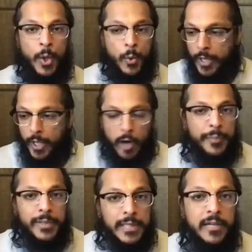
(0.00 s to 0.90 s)
We all
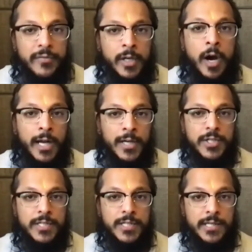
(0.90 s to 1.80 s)
believe in
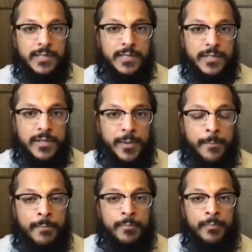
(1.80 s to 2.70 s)
consciousness,
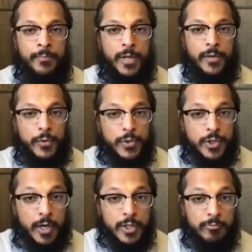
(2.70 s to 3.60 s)
but if you
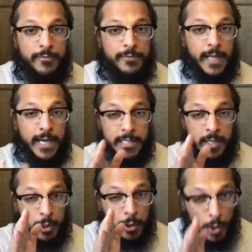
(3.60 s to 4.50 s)
start to reflect in
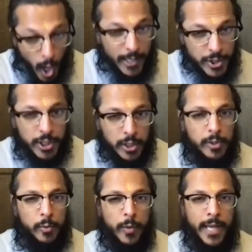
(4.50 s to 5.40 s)
a
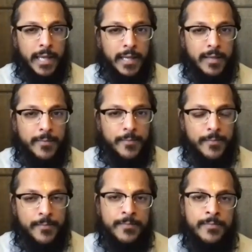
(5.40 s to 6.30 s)
logical way,
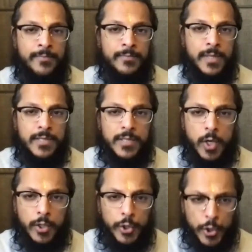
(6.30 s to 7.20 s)
this is
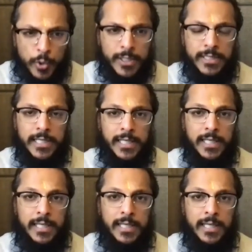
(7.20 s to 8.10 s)
called yukti,
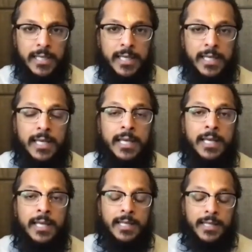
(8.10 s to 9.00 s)

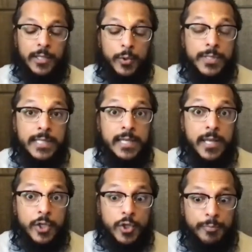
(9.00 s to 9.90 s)
then you'll see
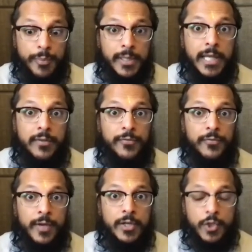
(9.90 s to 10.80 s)
that your belief
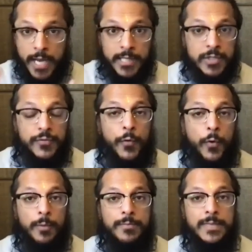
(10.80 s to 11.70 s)

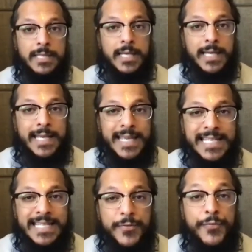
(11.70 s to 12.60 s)
transforms
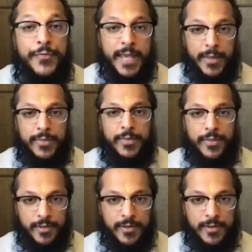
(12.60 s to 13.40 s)
into faith.